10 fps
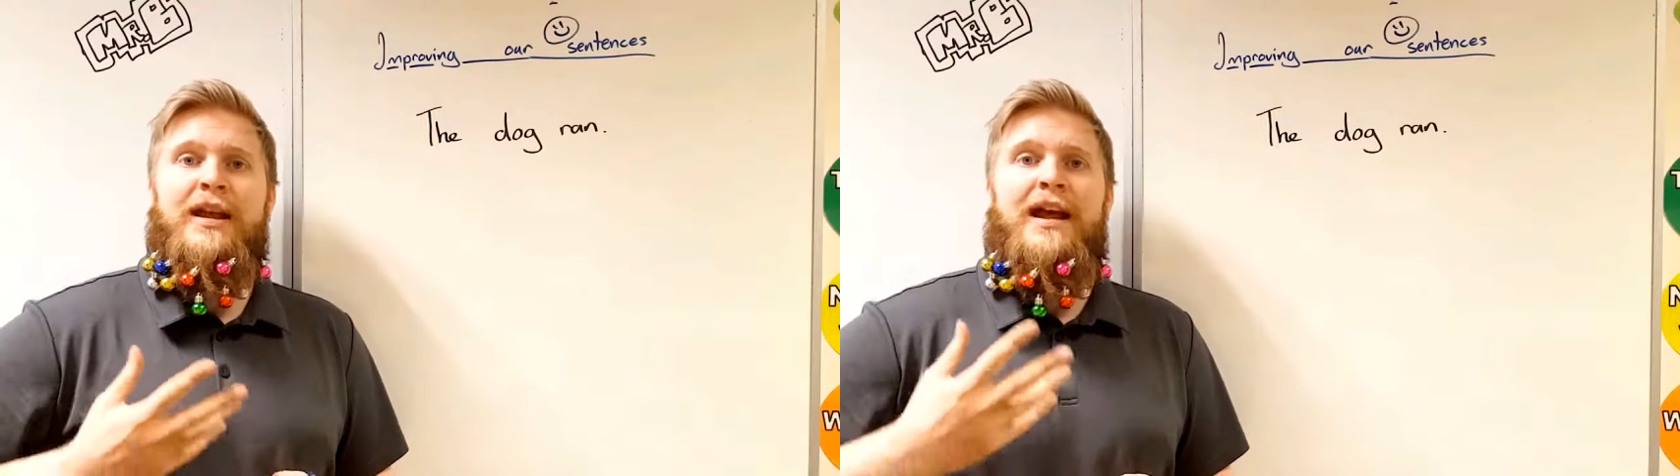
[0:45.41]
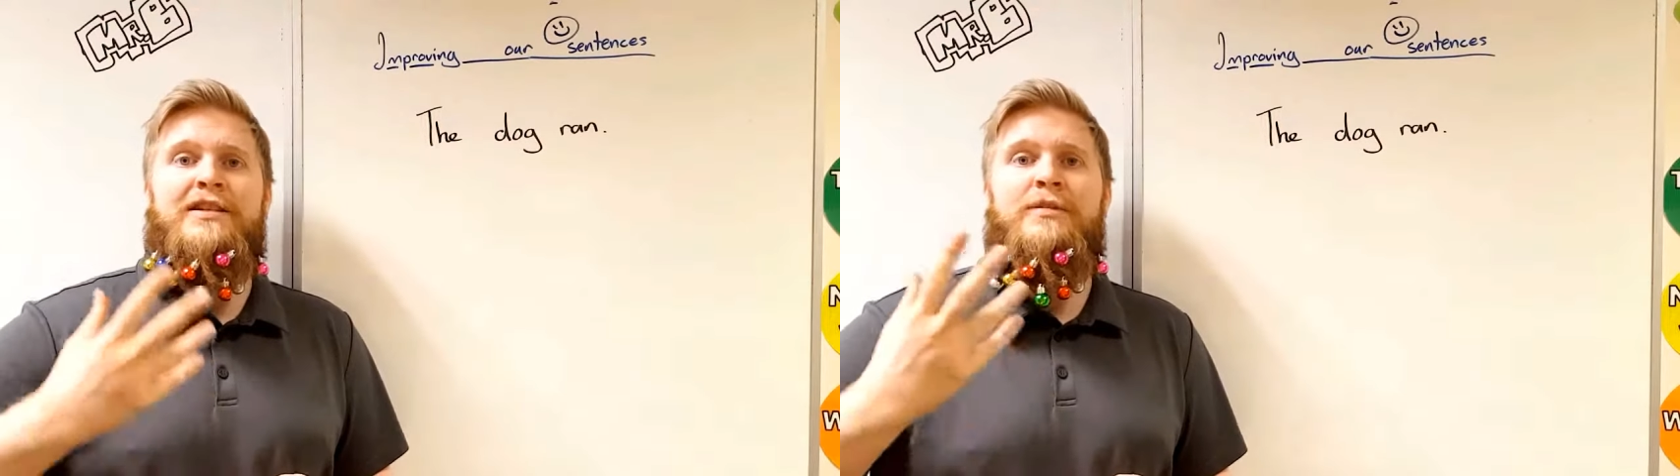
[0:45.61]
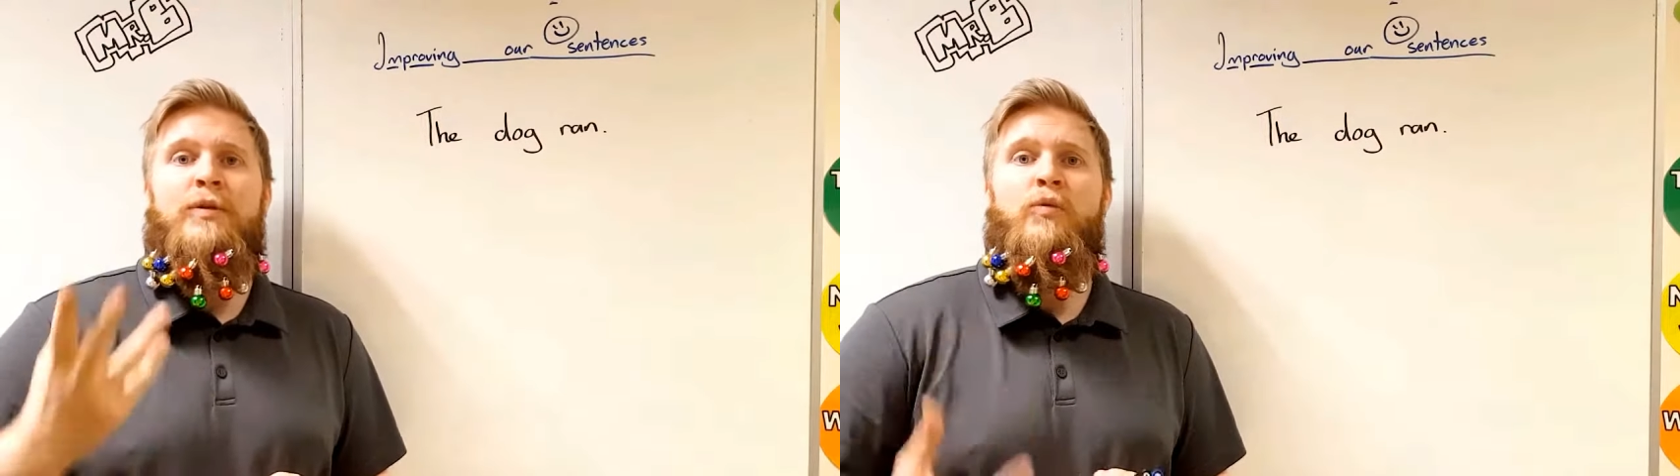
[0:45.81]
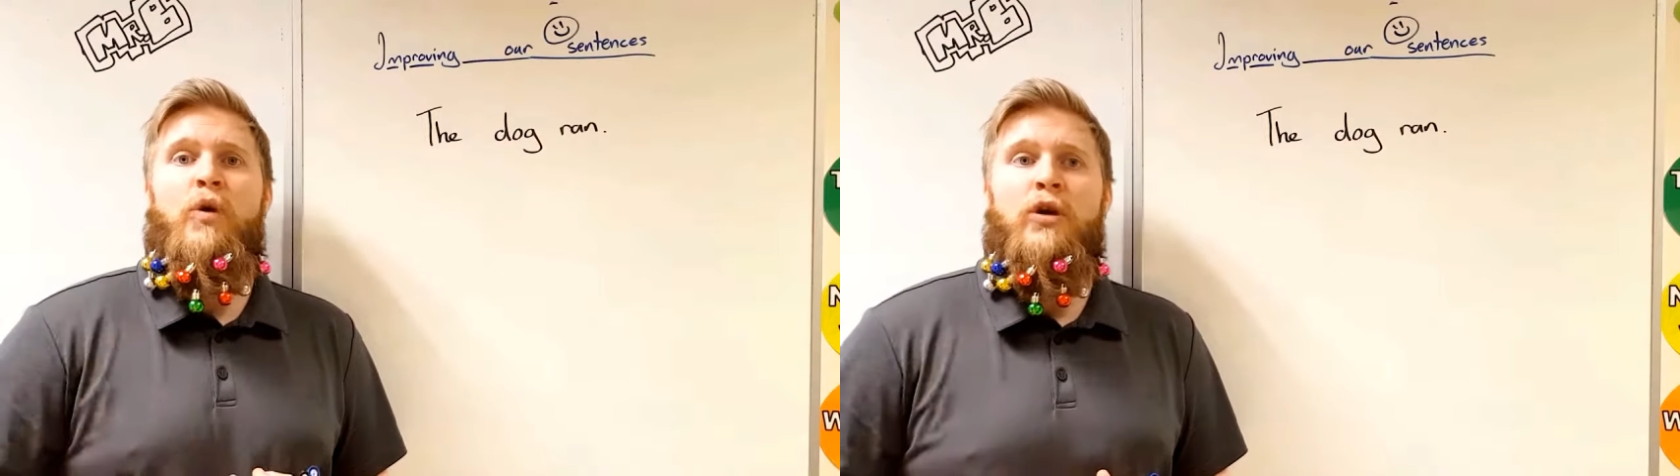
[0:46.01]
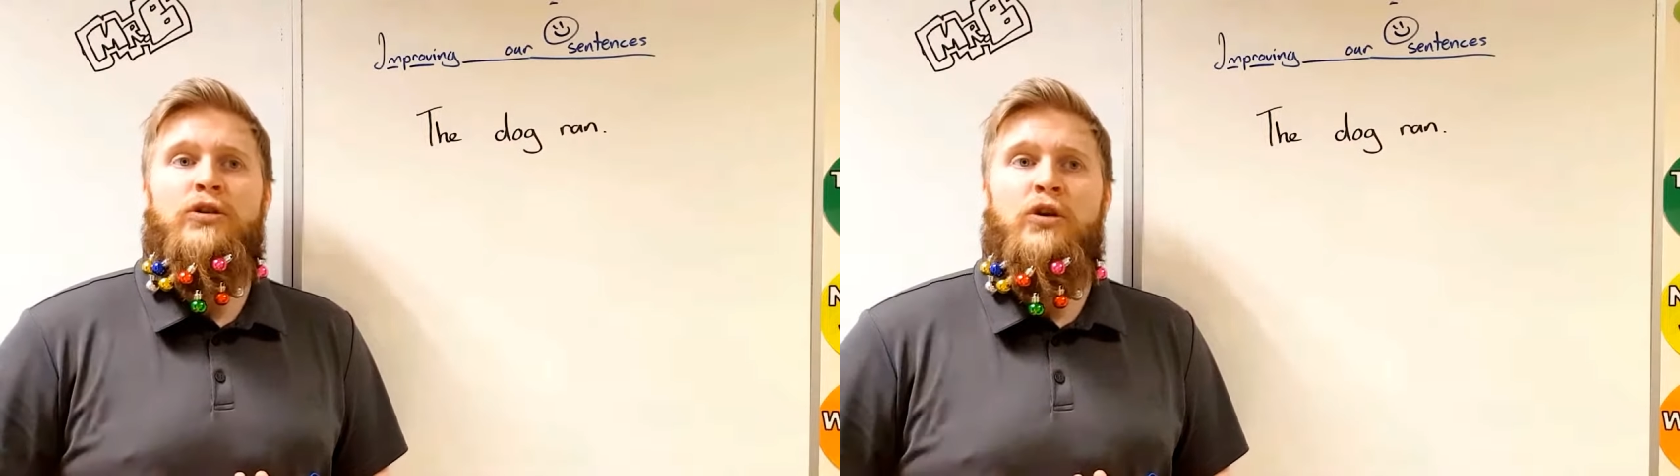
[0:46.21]
that has to be
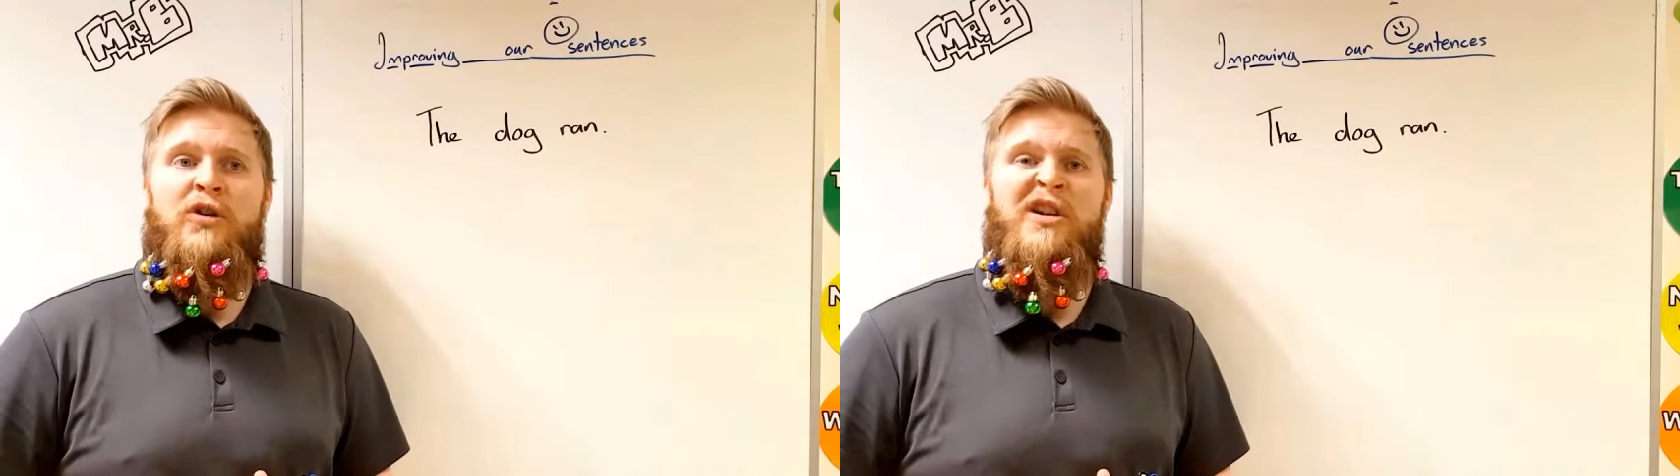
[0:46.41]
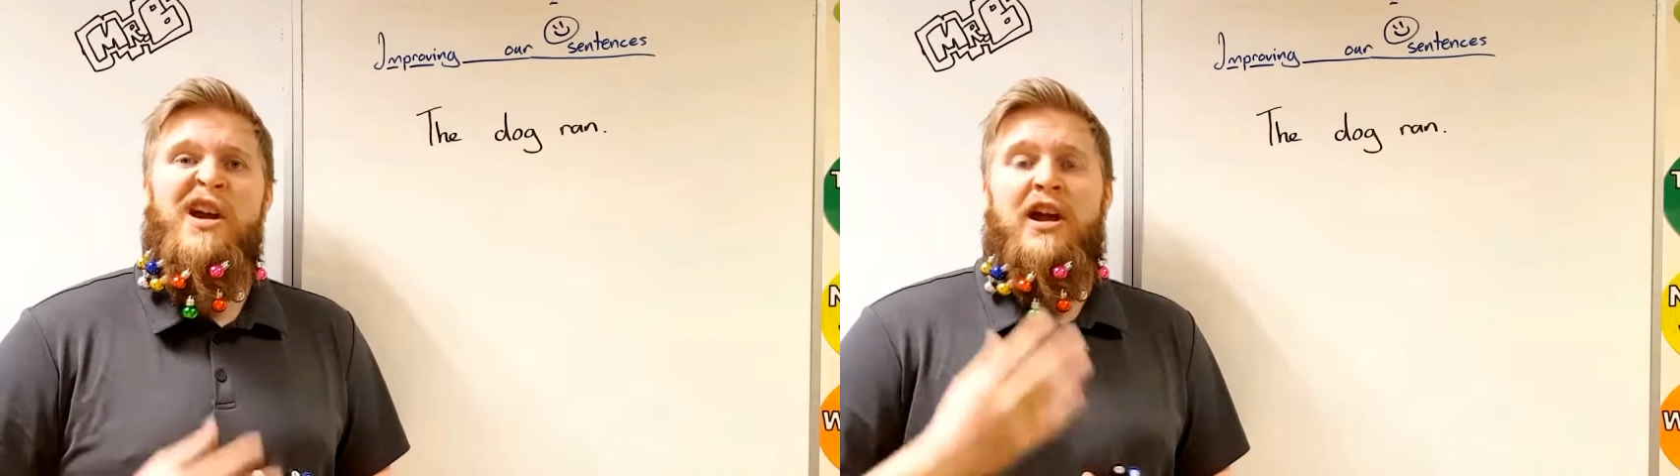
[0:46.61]
worked on